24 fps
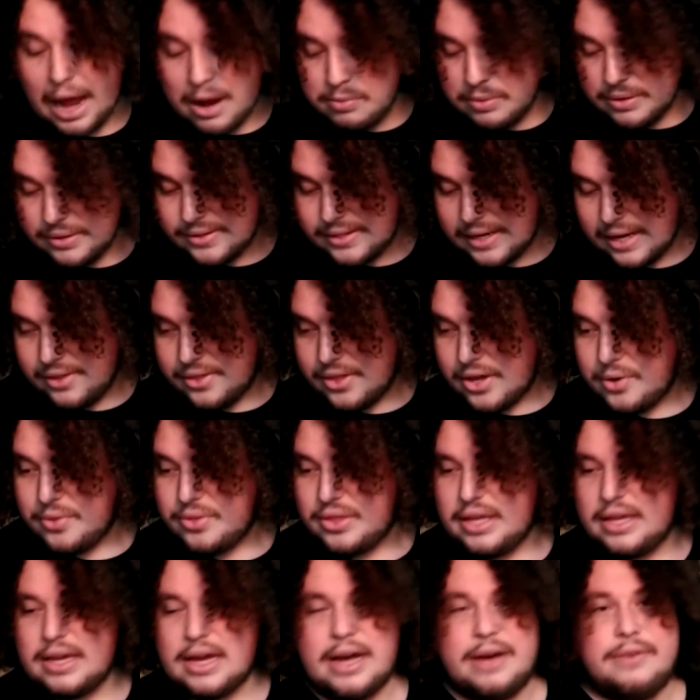I will say though,
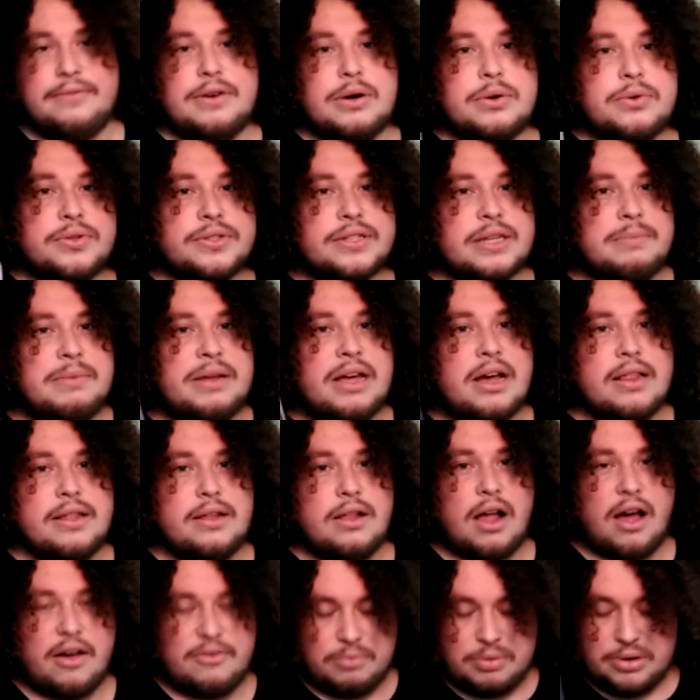the vocals can be a
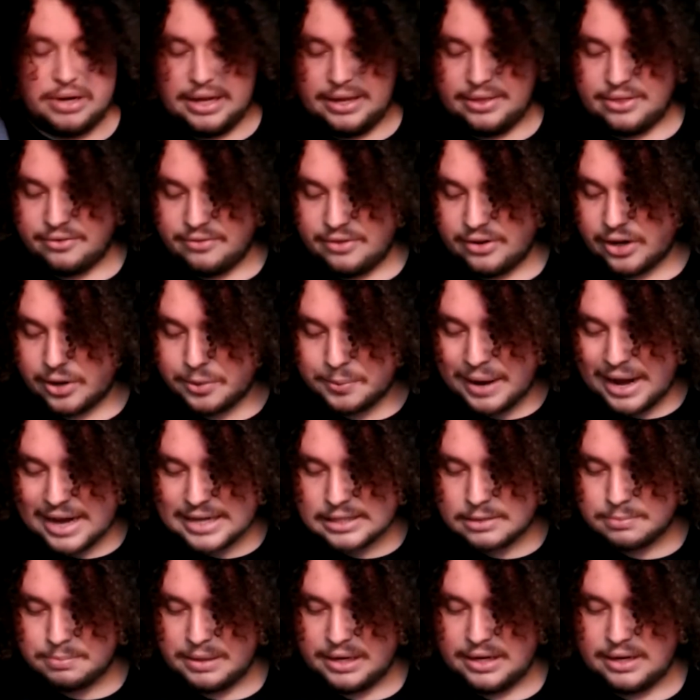little off-putting. They're very
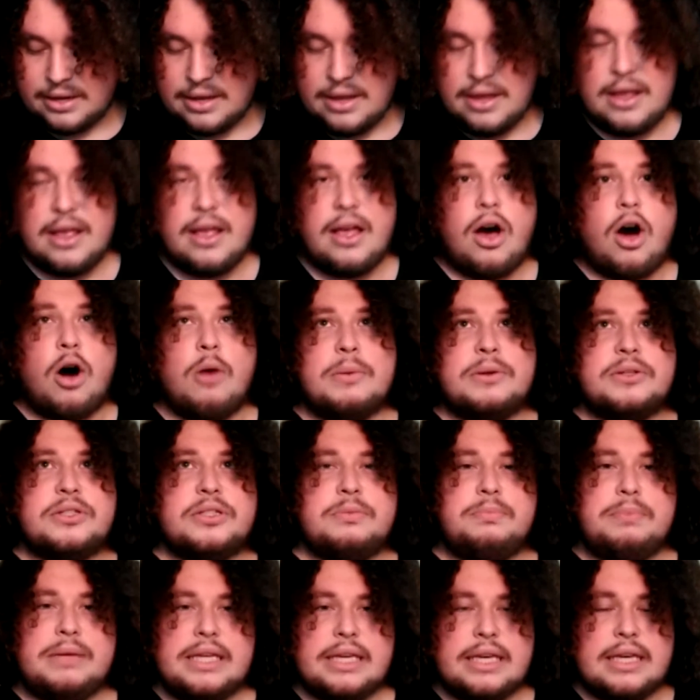raspy,
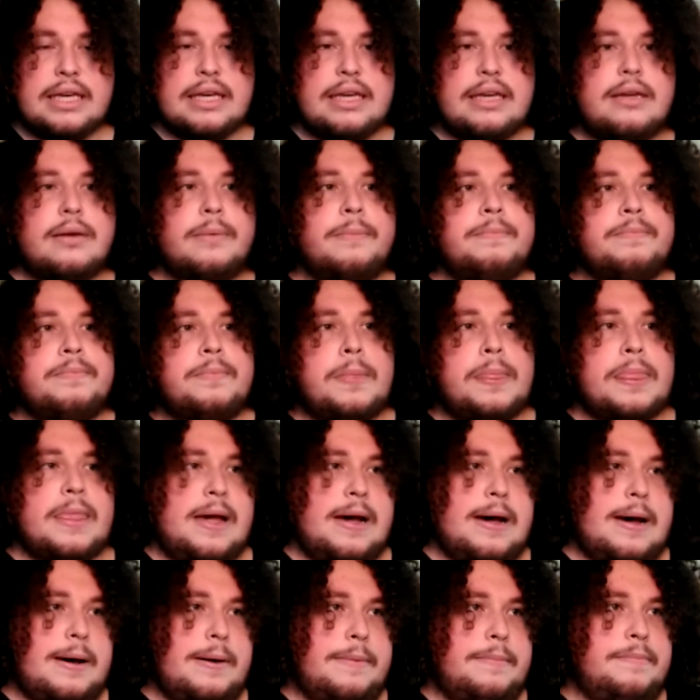almost speaky.
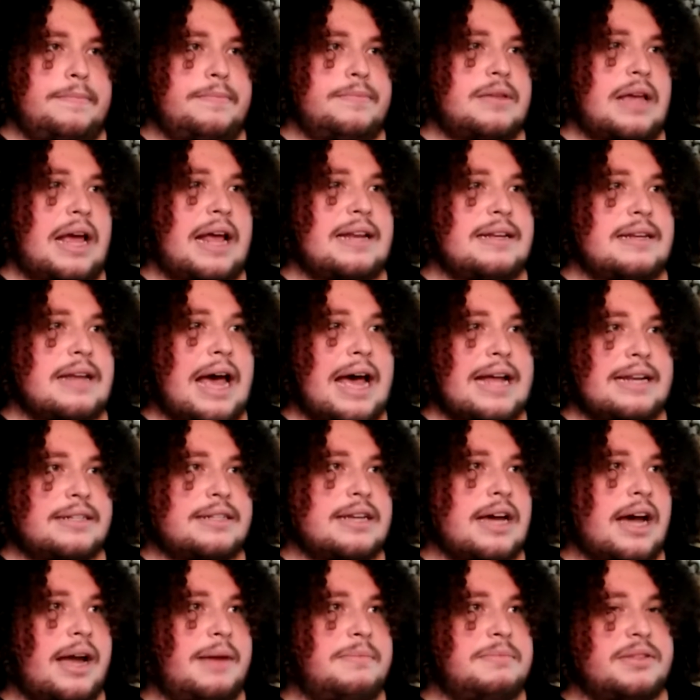At
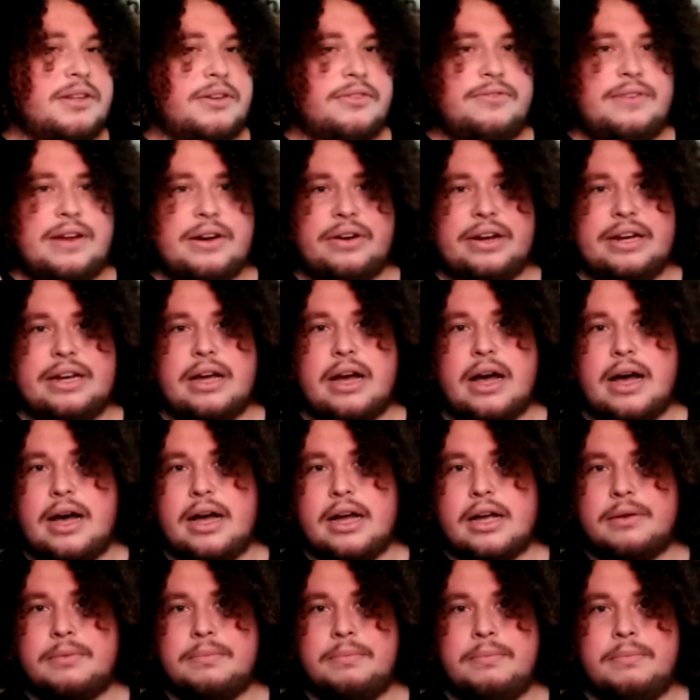times, they're very
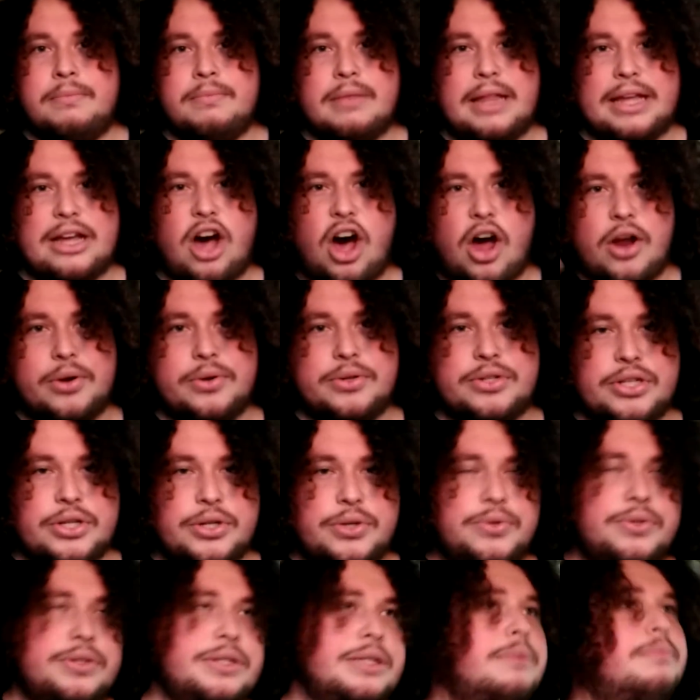like
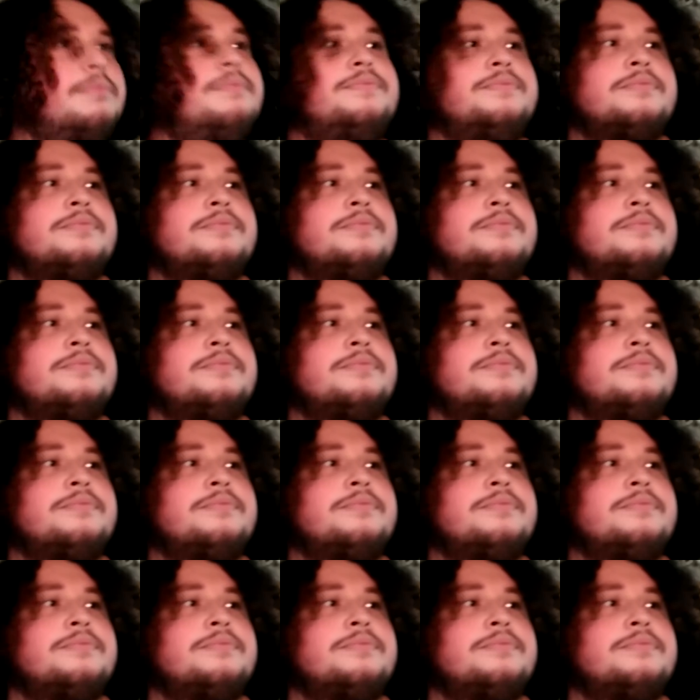auto-tuned,